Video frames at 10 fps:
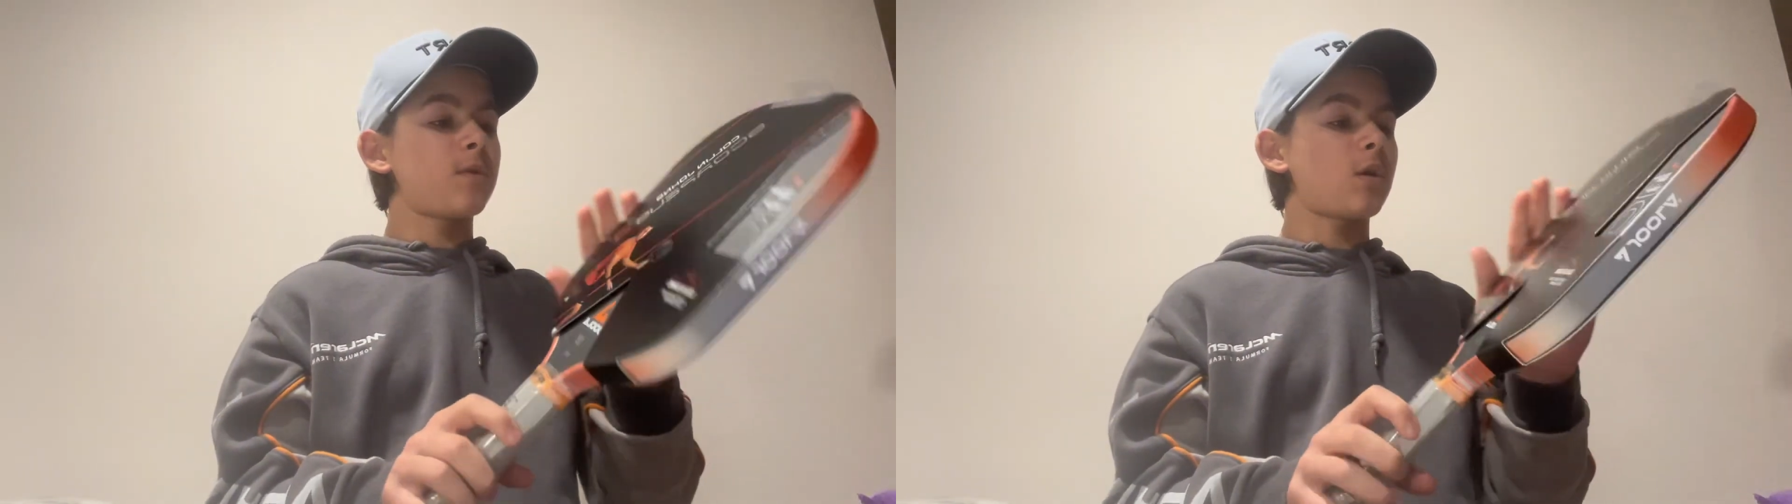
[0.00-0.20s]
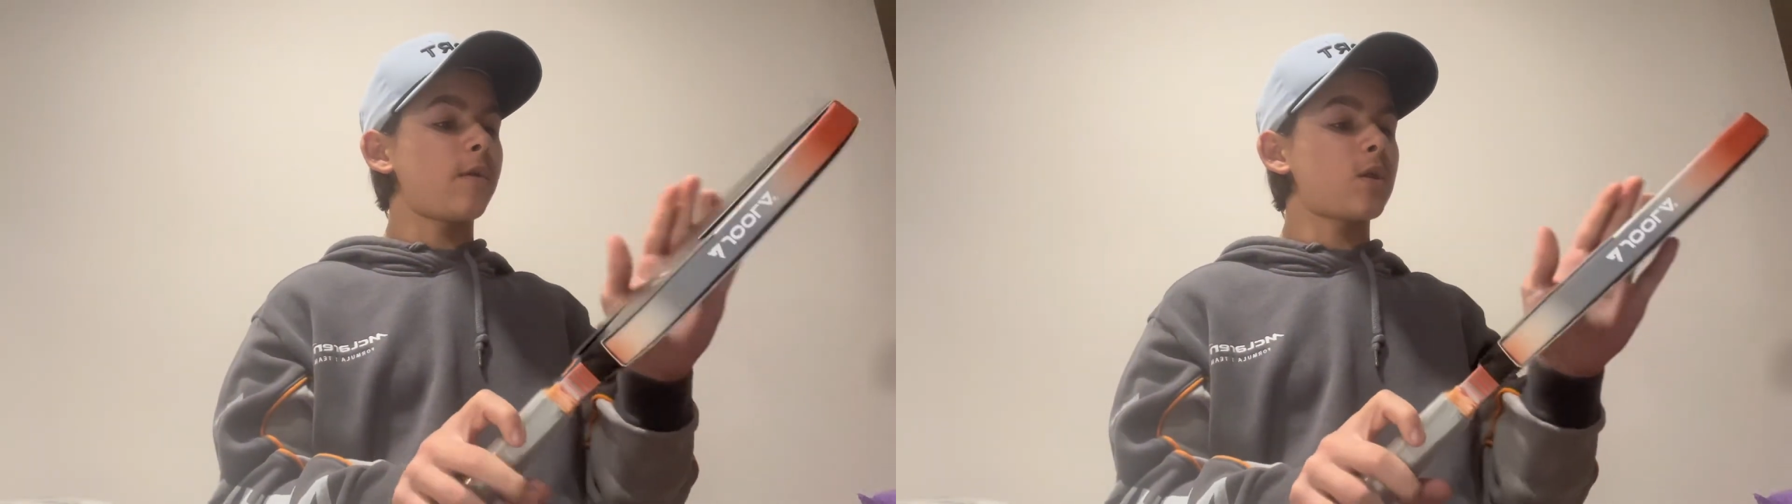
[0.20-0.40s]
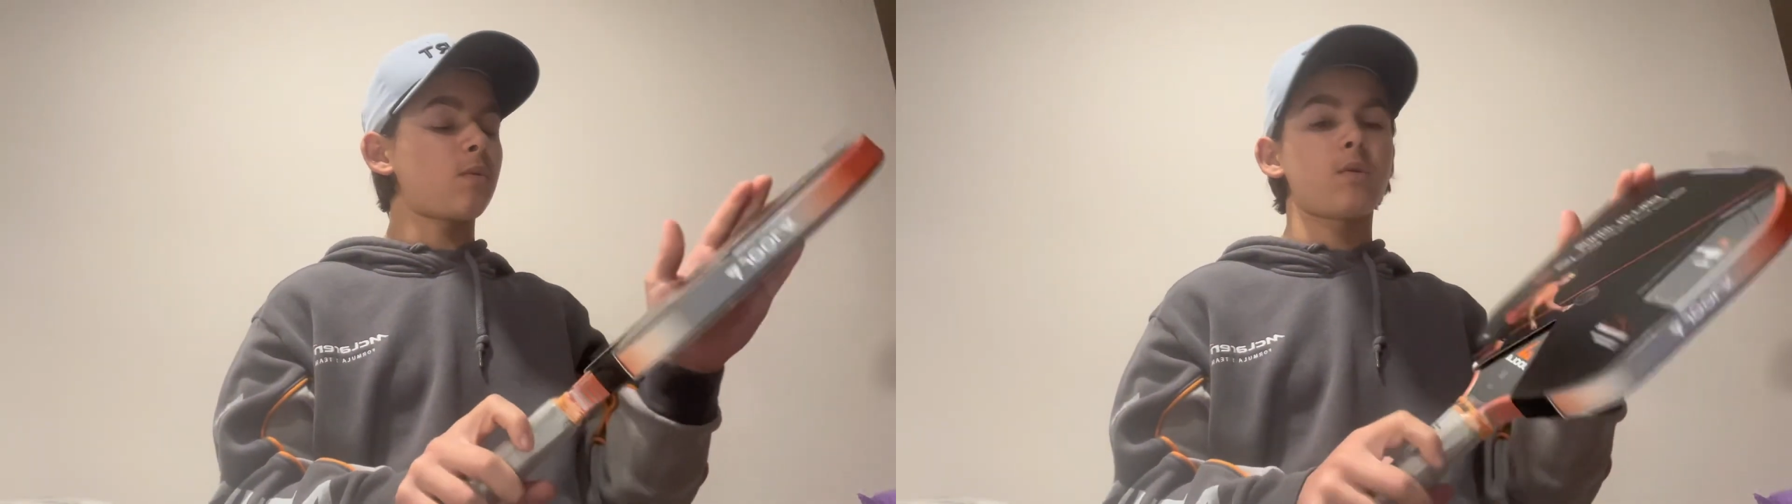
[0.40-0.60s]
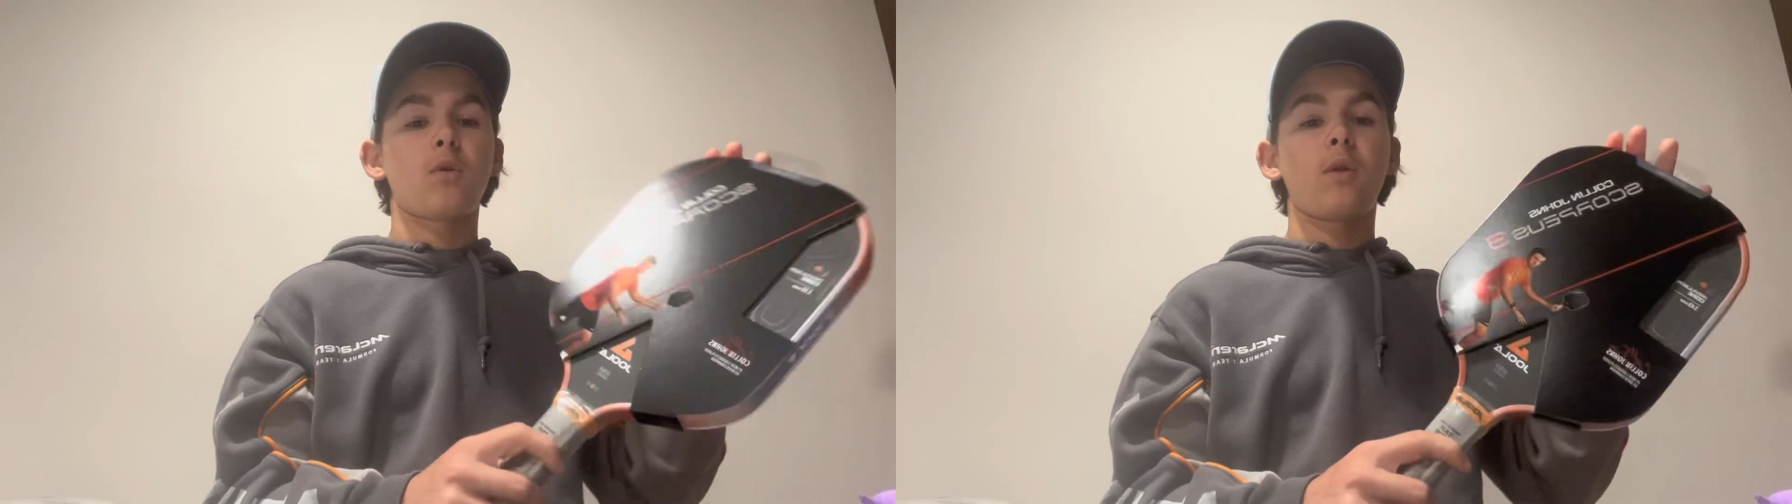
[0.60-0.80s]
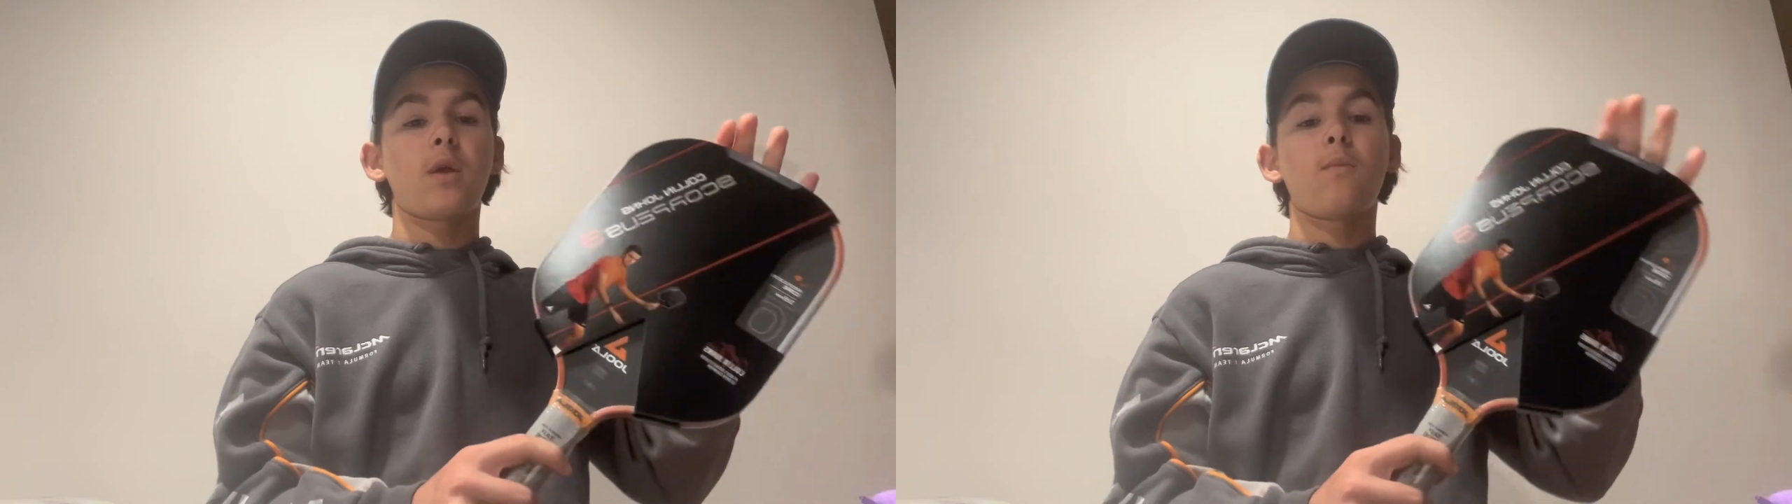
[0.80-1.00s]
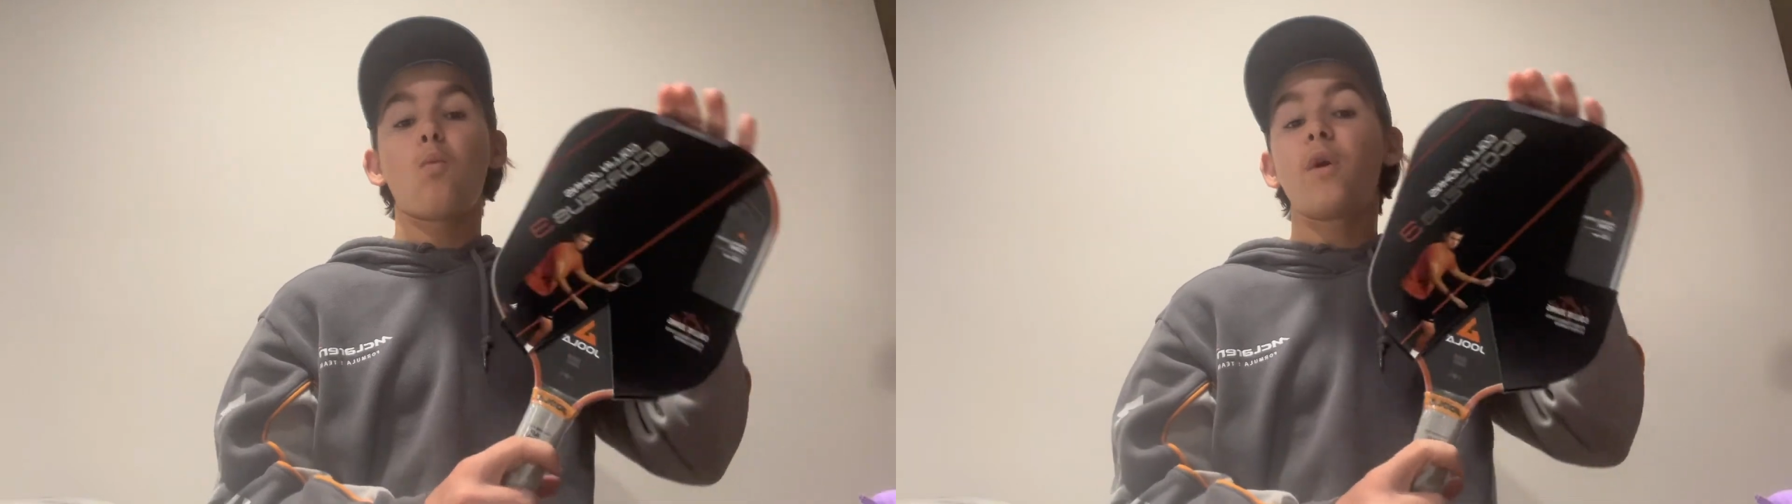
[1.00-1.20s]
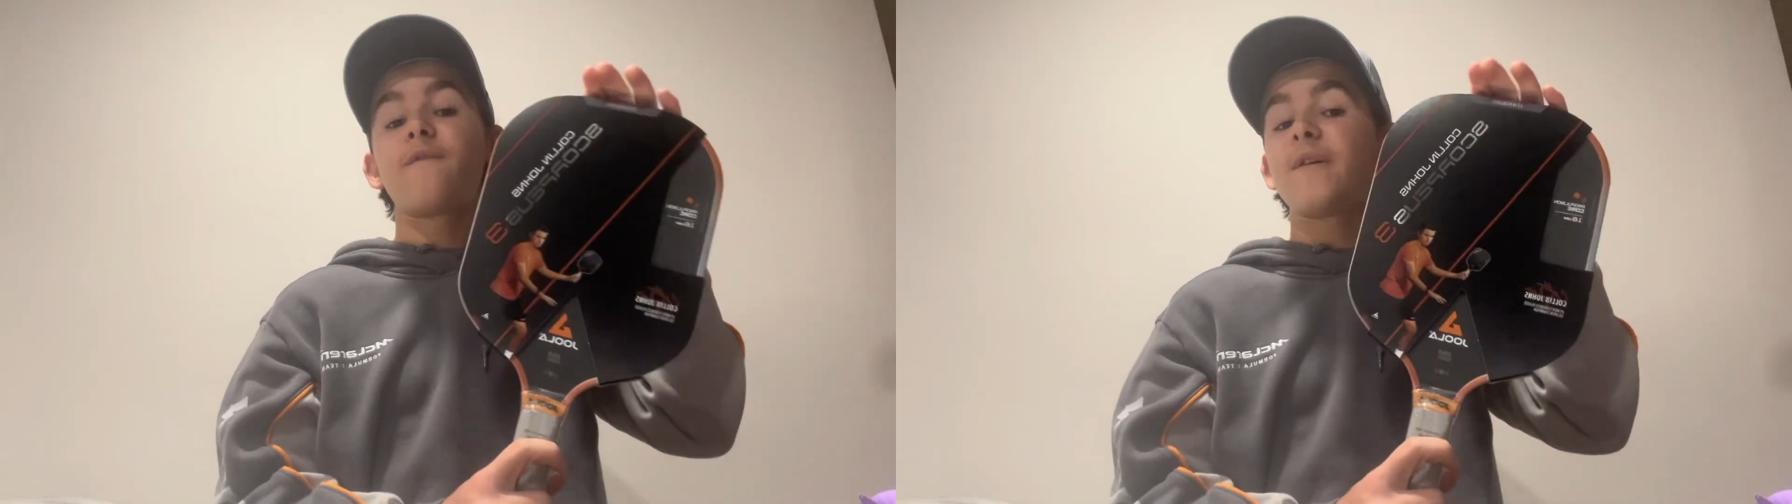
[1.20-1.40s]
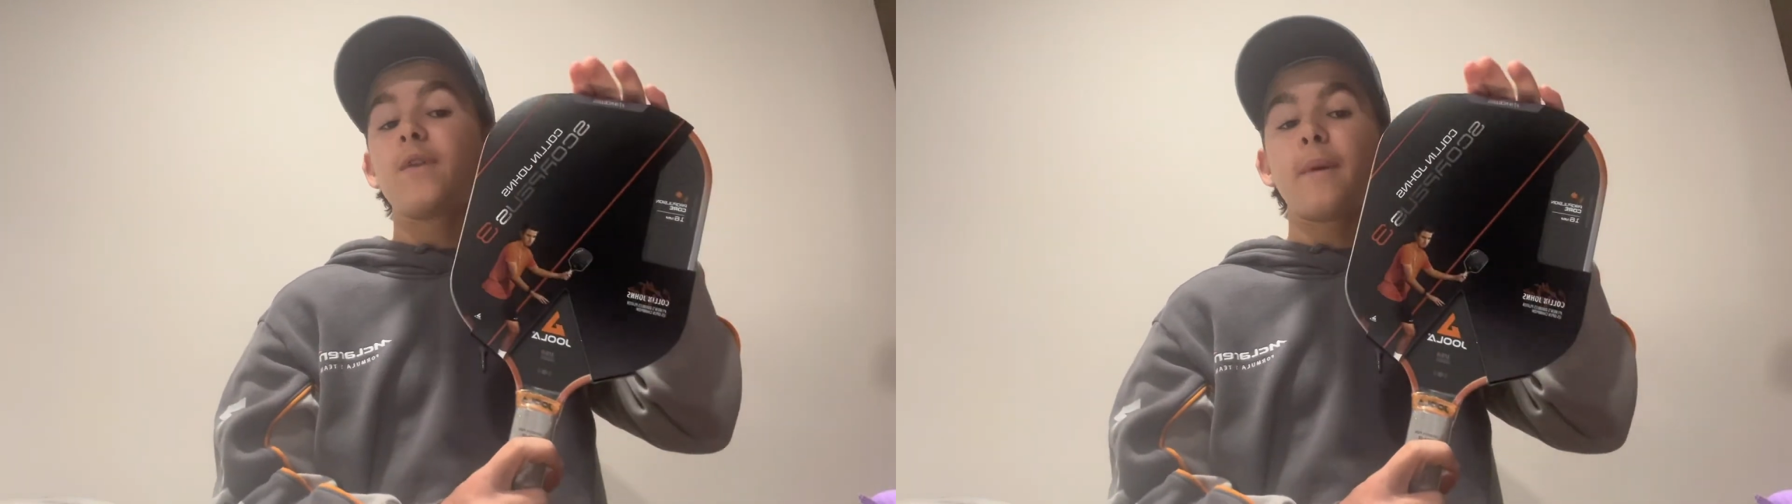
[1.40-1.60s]
So this one was only
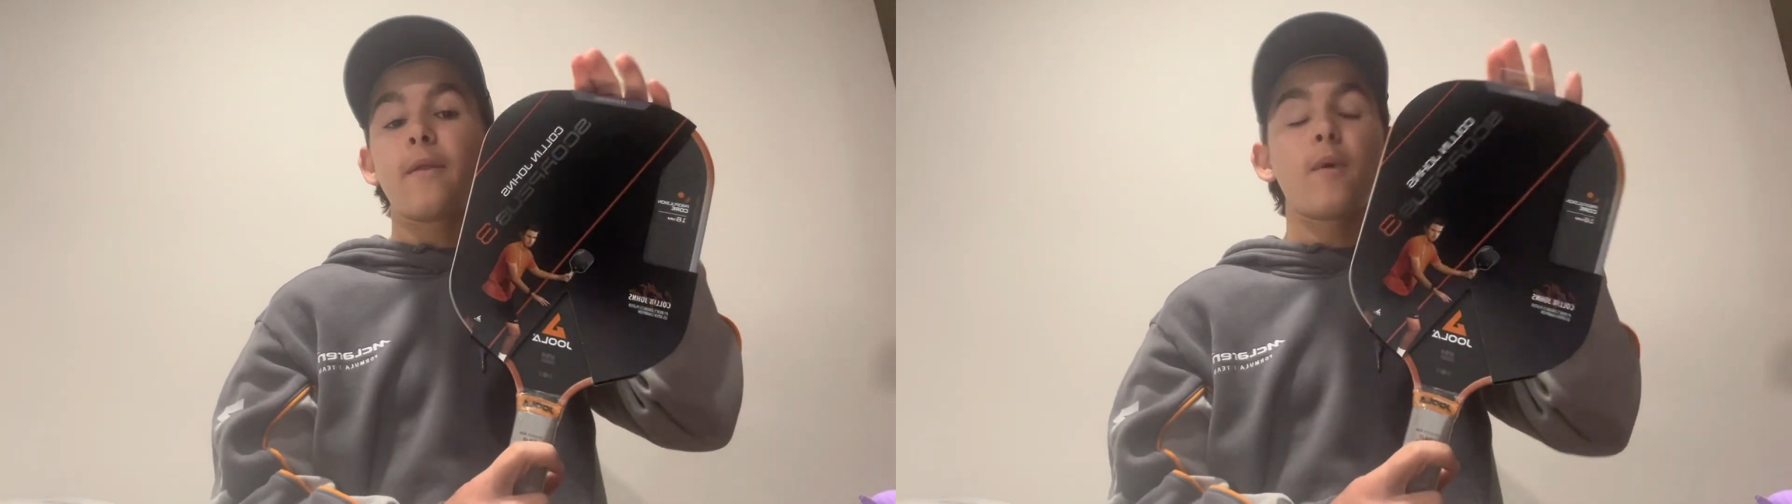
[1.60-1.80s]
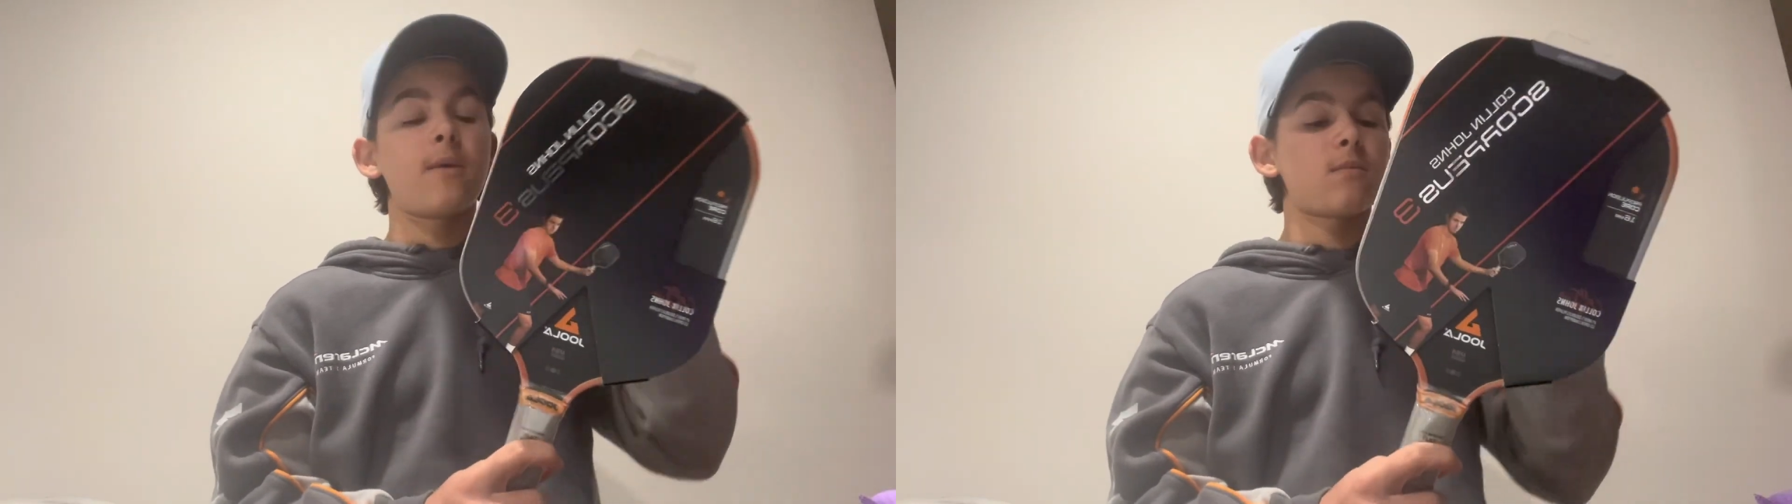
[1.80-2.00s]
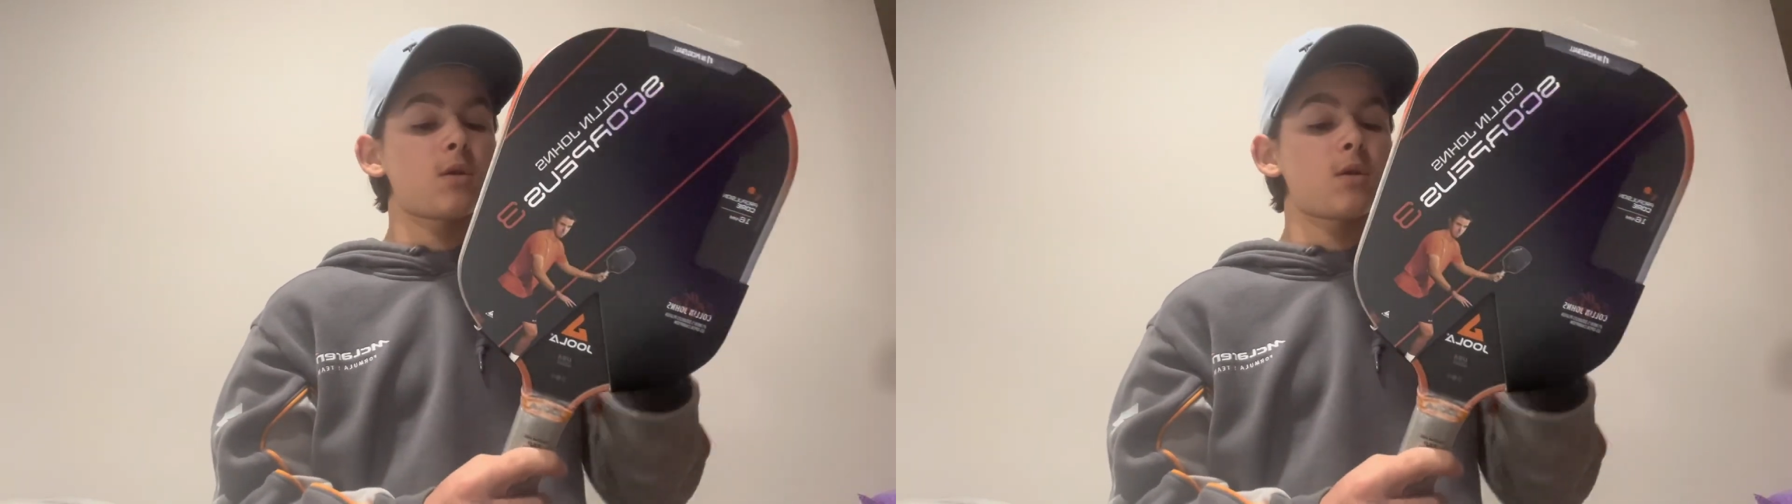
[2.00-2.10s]
$150, by the way.